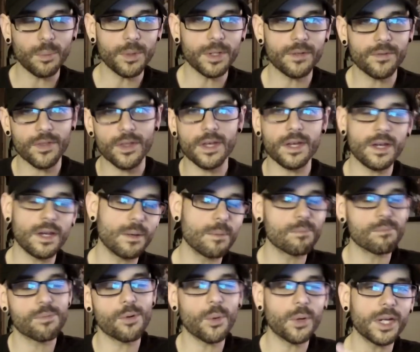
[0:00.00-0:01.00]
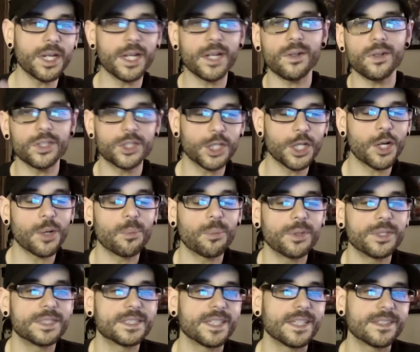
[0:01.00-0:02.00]
bit of the broken English and
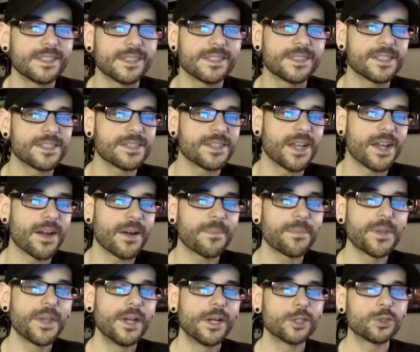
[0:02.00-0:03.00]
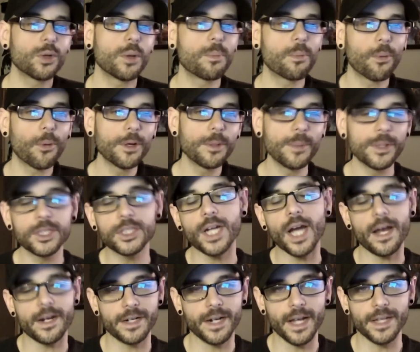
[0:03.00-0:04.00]
complete sentences there, so I pretty much
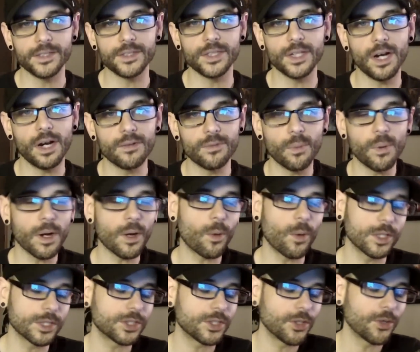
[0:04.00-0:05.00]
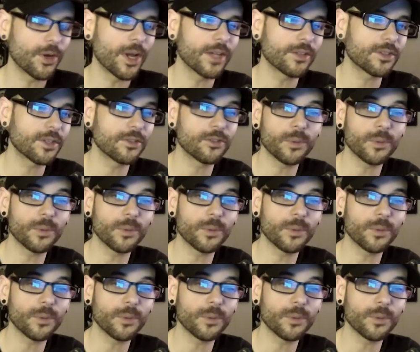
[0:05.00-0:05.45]
got an idea of what question you're asking.